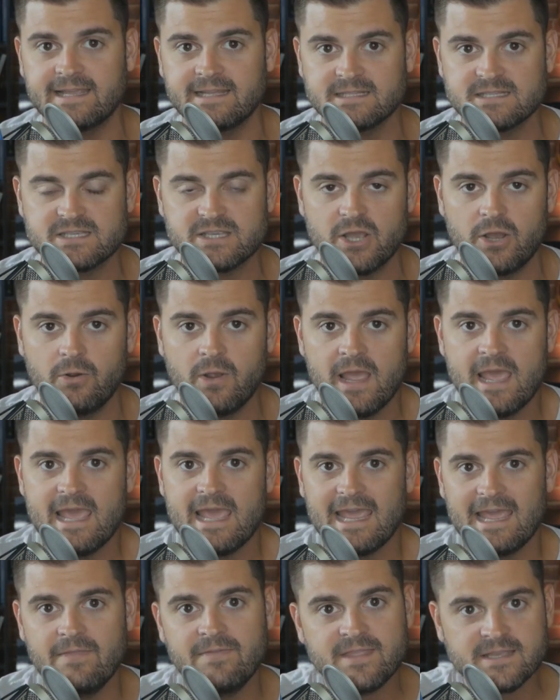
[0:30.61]
And so
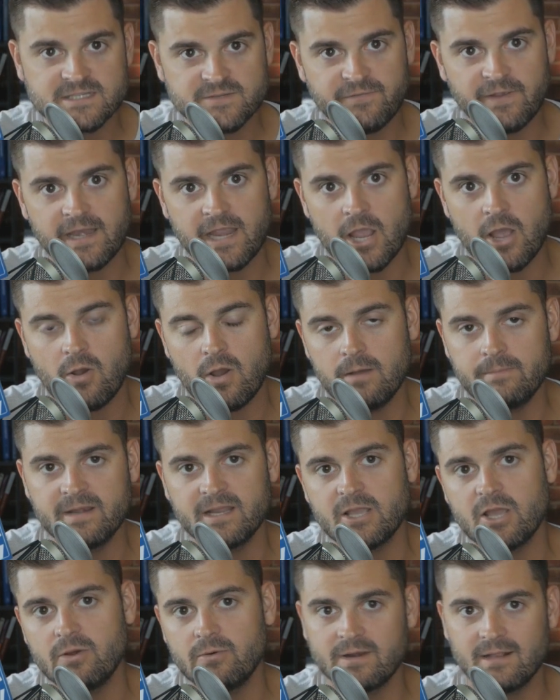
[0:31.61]
in this video, I'm going to
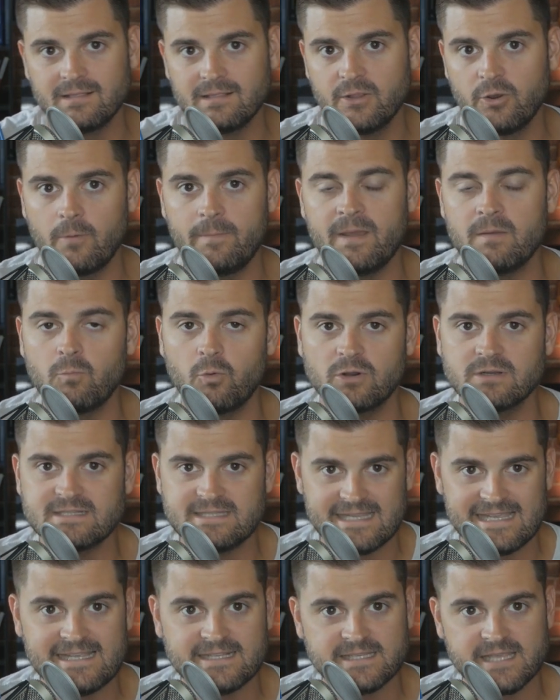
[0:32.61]
go in a little bit more
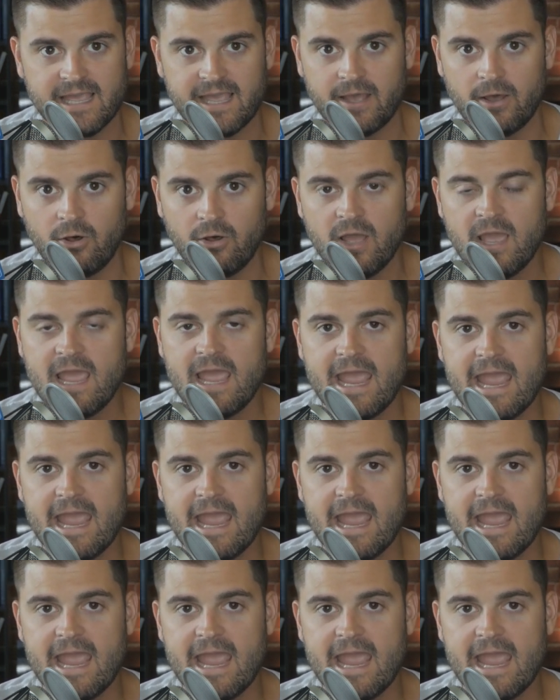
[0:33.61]
detail